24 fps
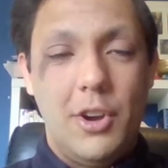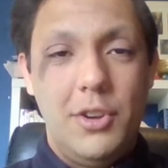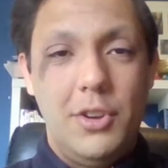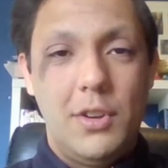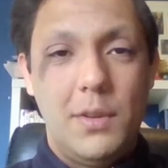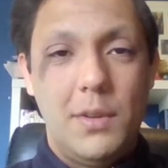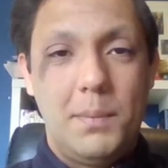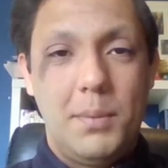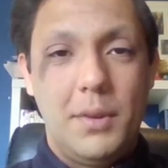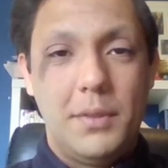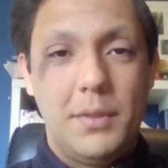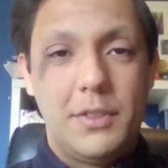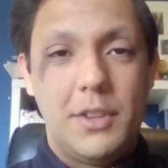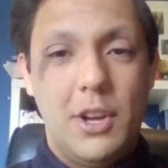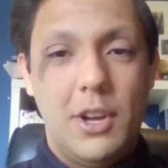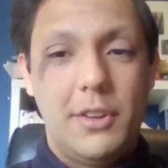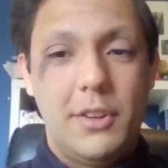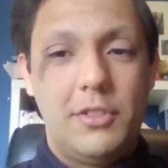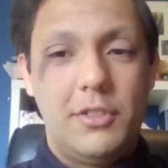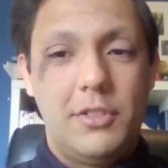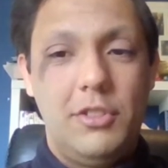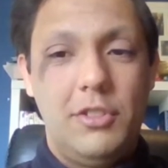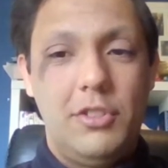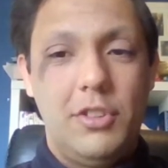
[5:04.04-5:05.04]
you to put the
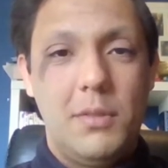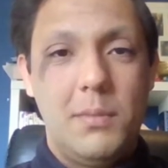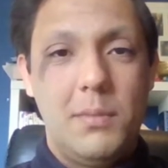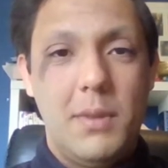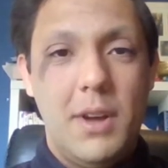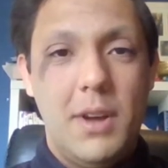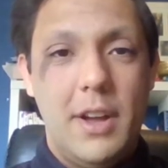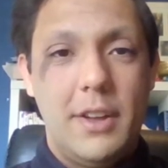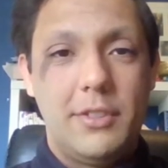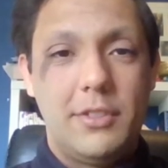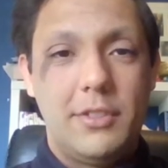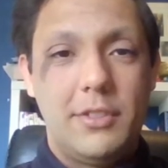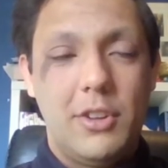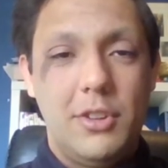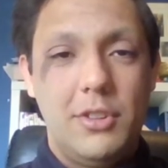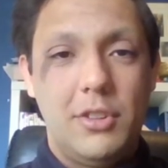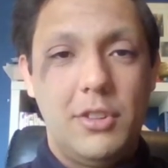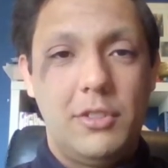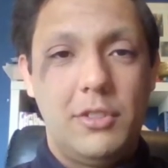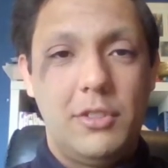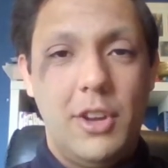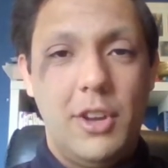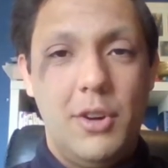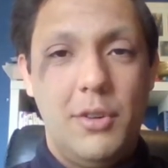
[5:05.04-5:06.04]
oxygen mask on
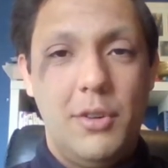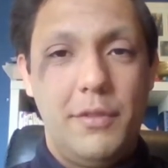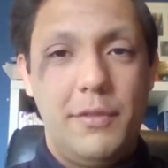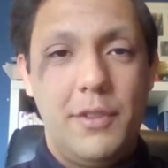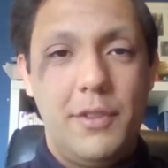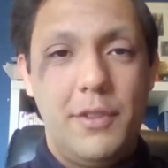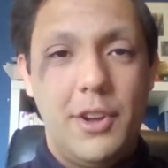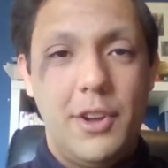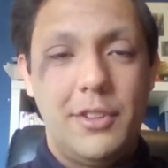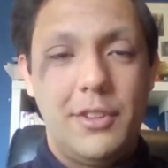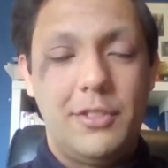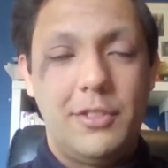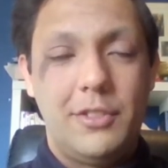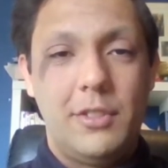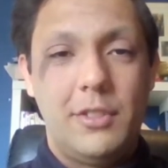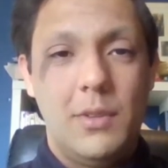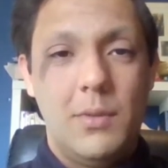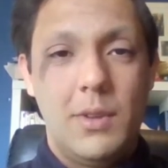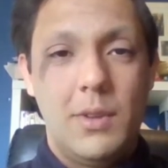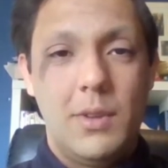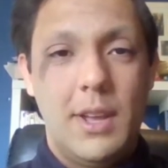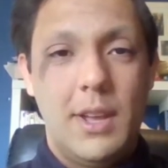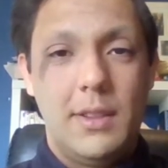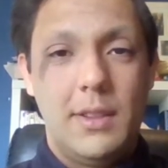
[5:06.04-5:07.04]
yourself first,
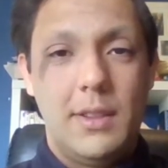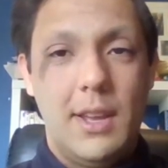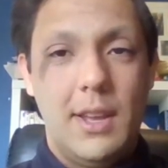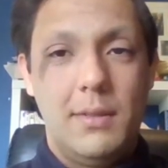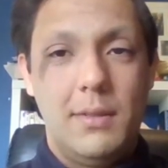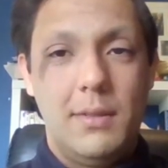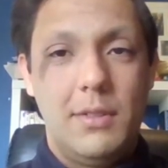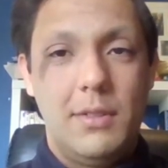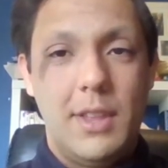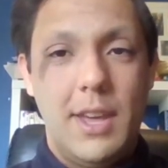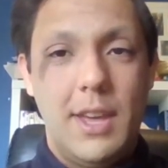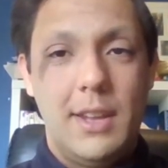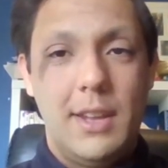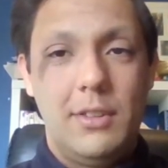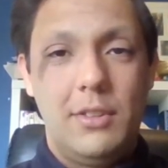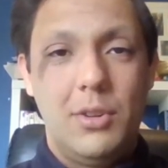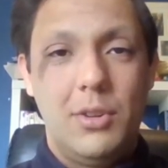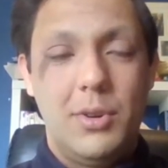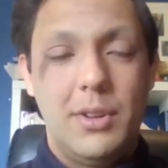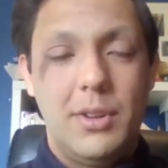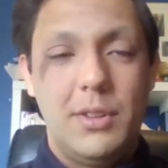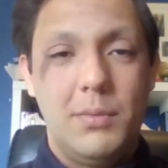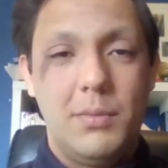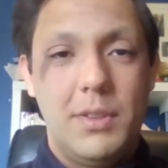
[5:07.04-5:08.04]
and then
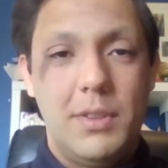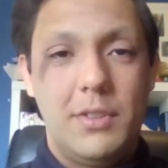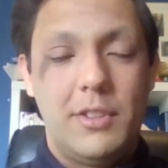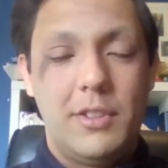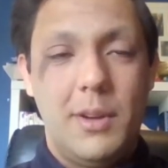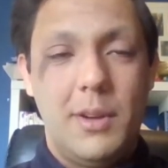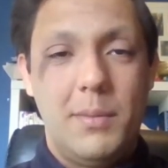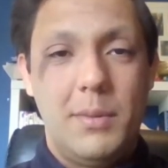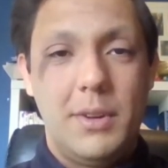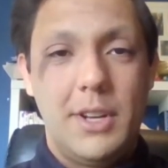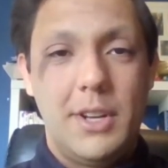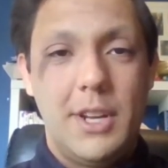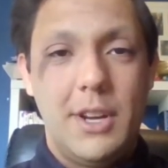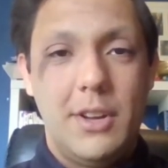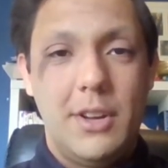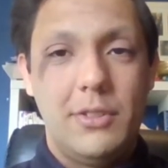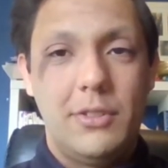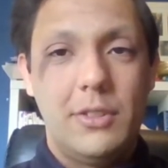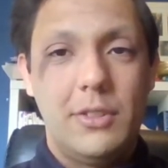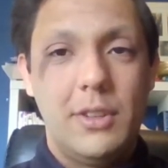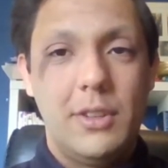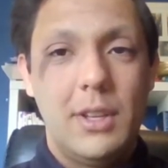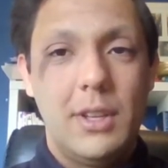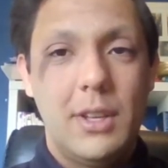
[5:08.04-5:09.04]
do it with someone
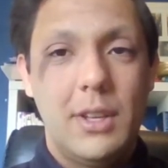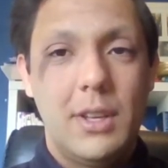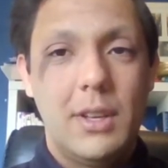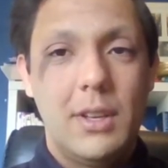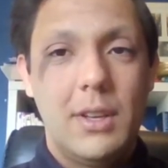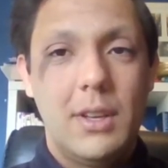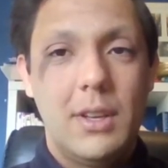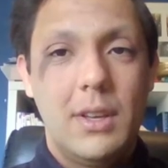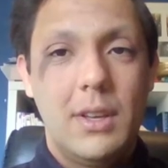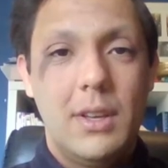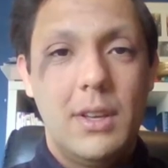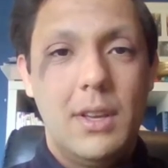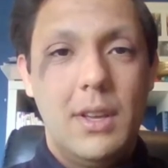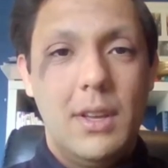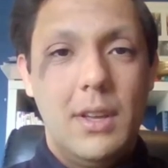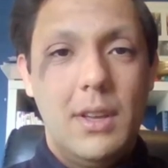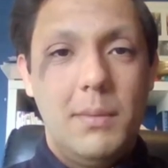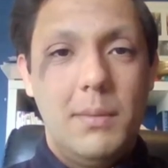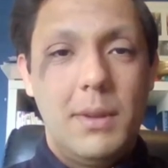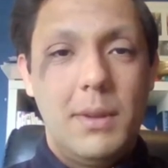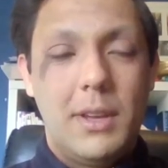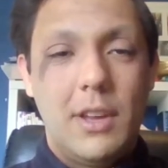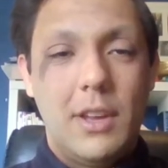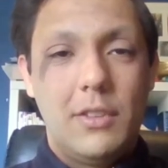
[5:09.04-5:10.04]
else.
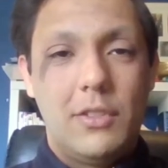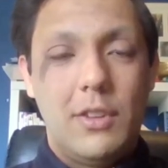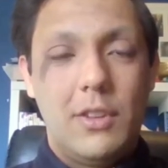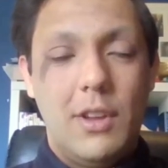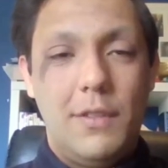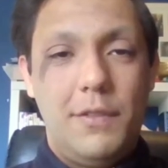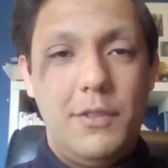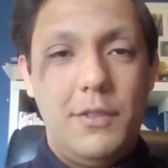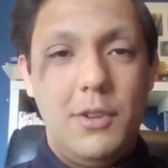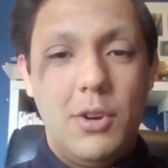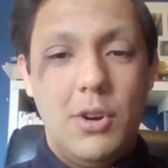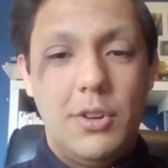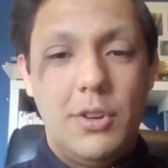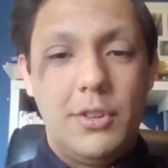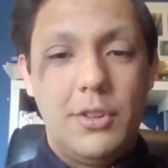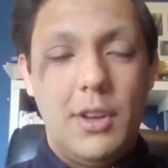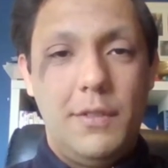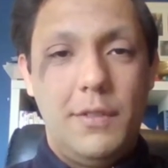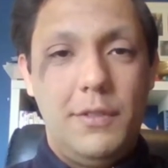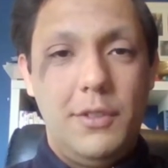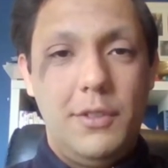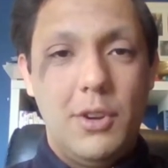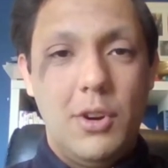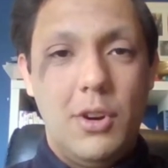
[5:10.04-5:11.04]
Because if
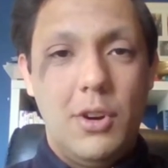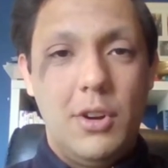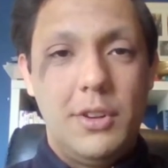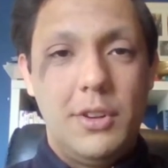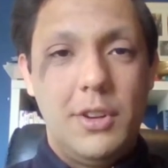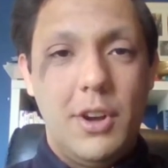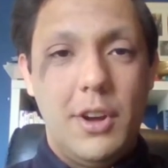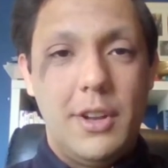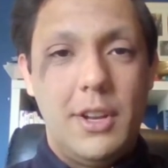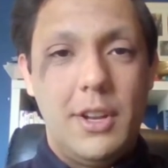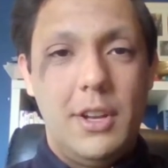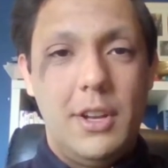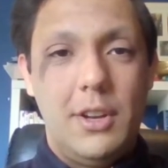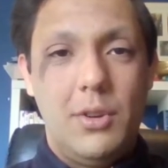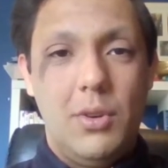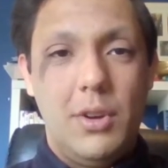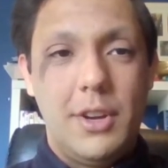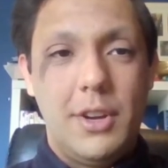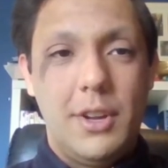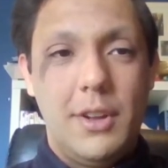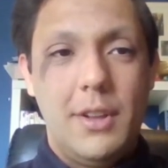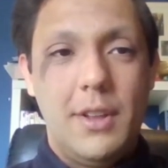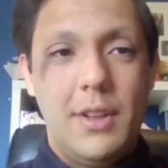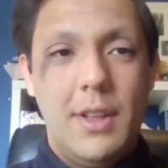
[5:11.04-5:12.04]
you're not in
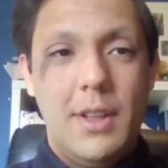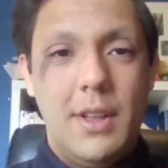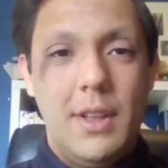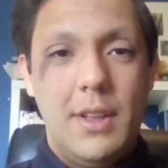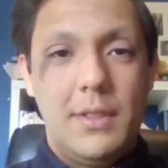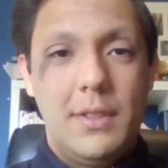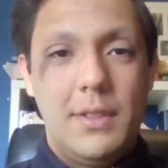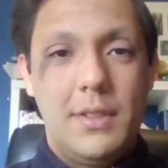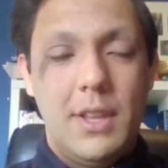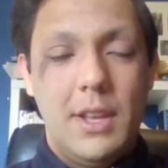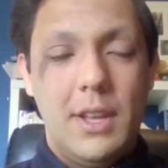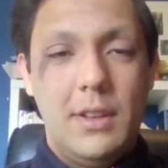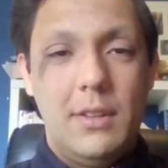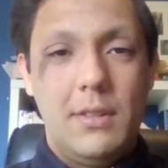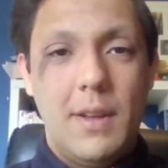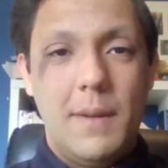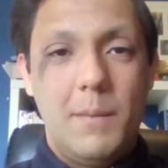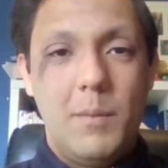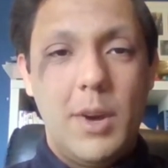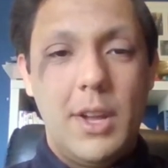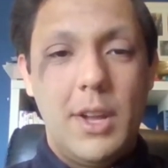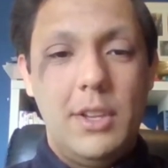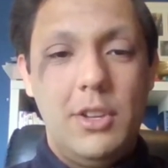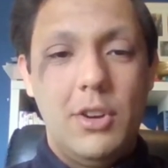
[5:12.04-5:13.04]
order, then
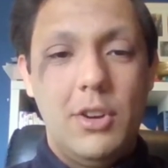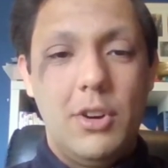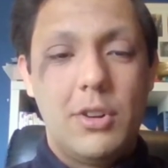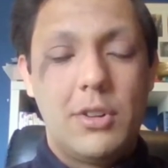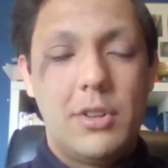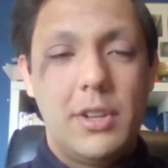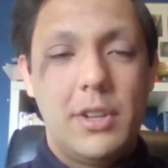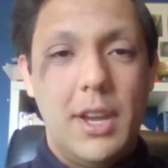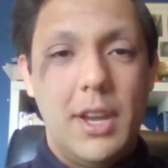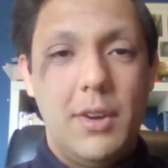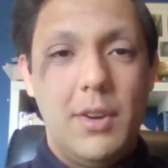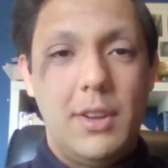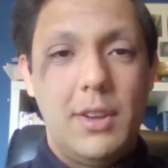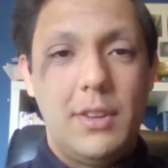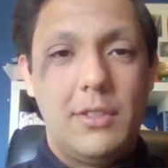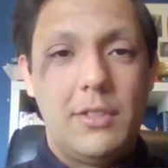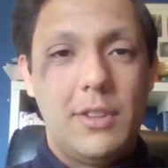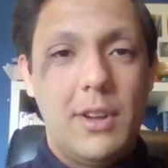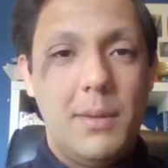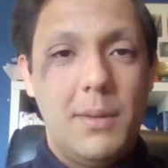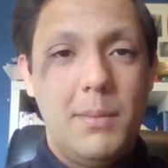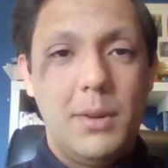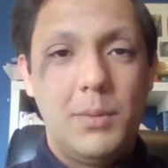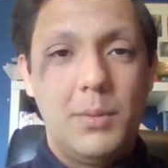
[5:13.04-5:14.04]
when you're clearing
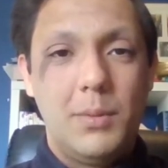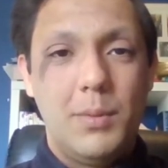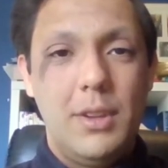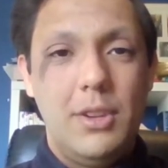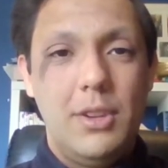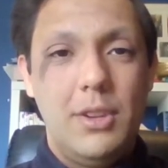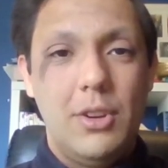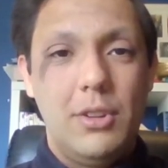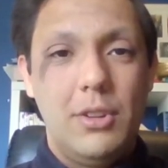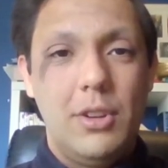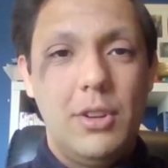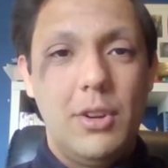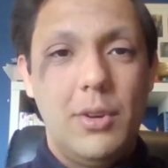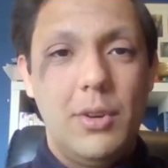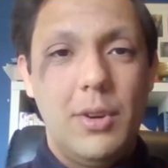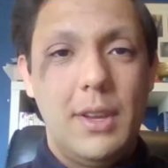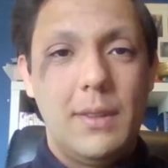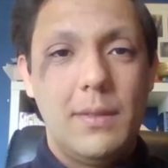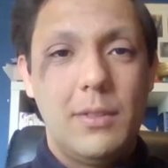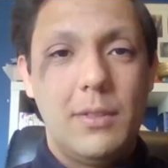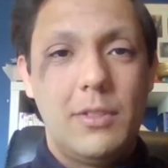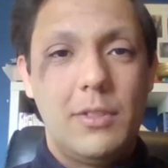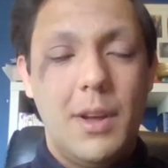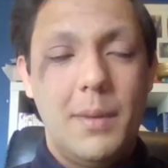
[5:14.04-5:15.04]
someone, when you're
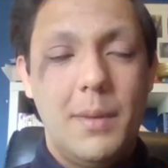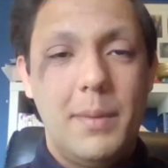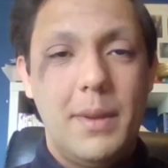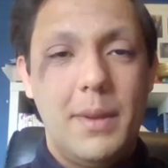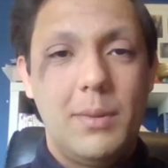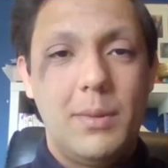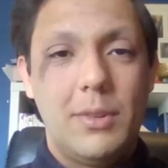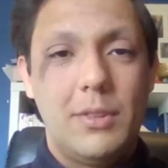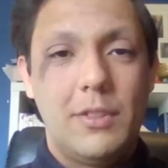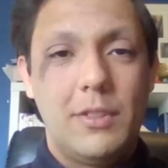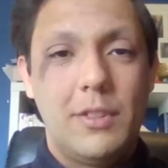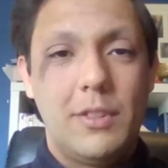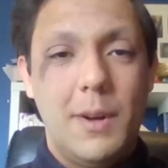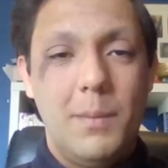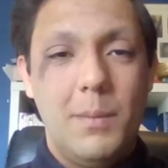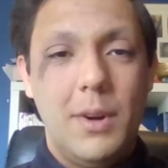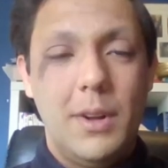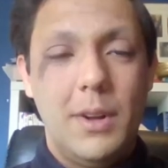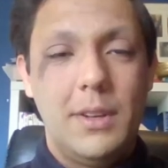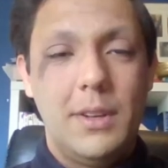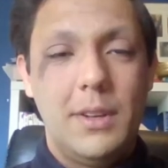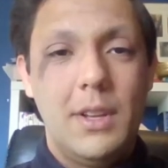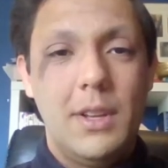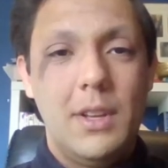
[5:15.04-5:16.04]
doing something with
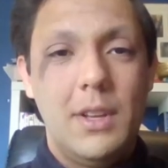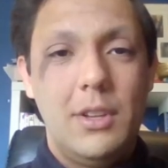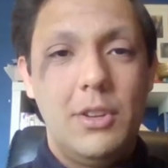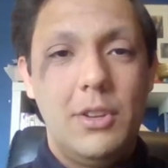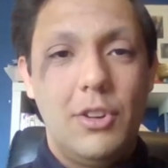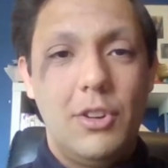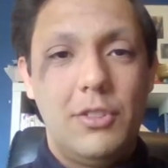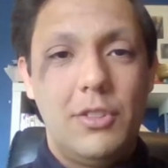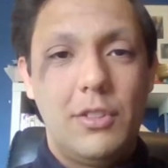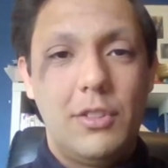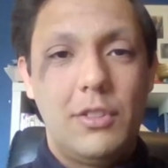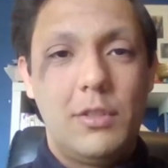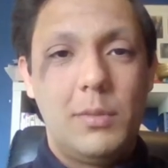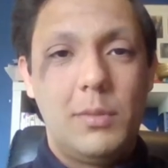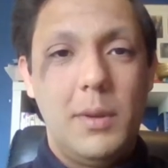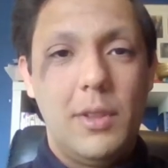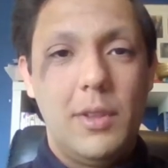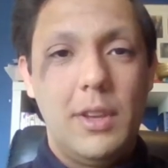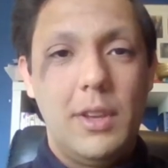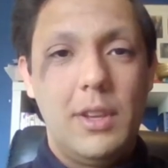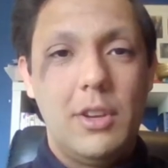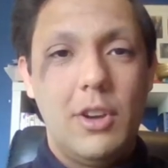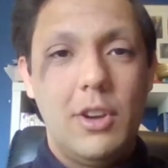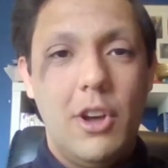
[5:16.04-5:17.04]
someone, you're just
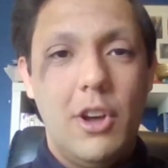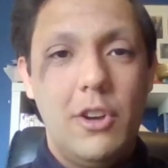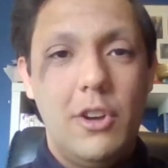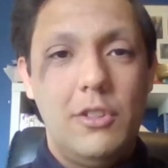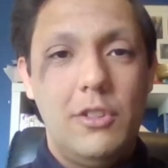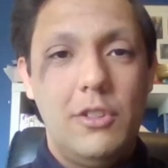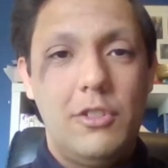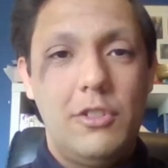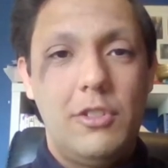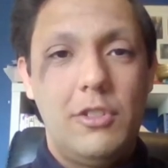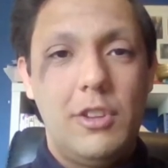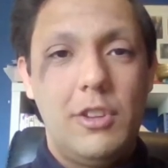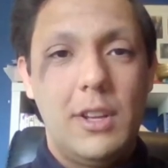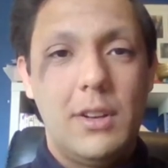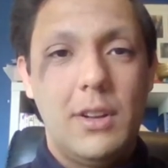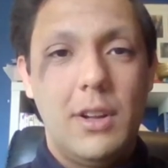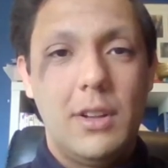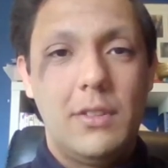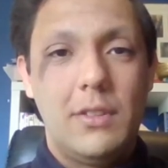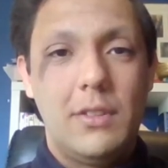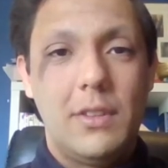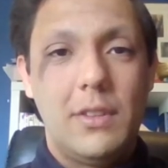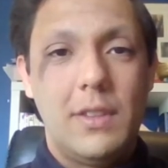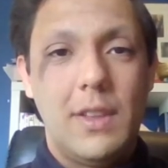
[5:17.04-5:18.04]
spilling your own shit
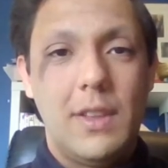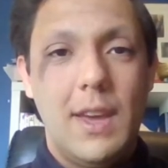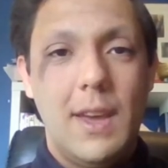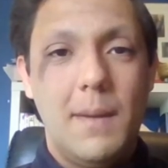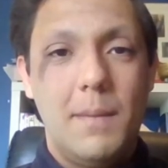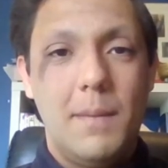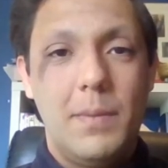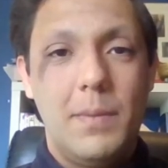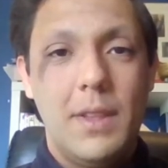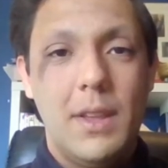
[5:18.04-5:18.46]
onto them